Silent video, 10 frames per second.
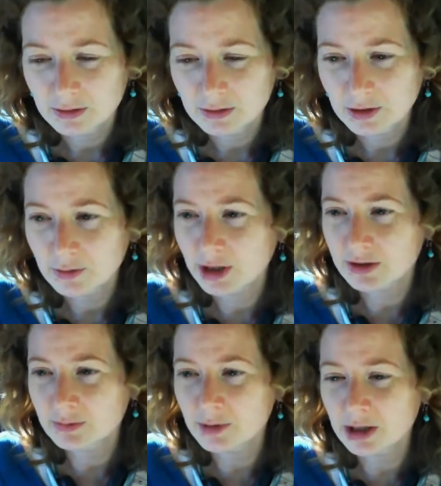No,
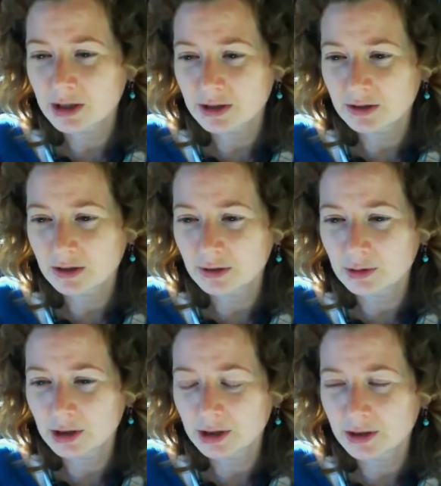that's me sending you
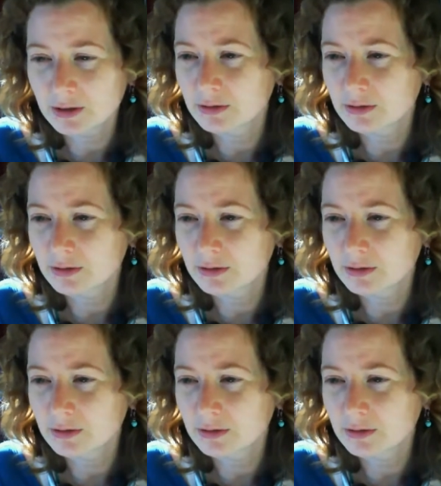a link.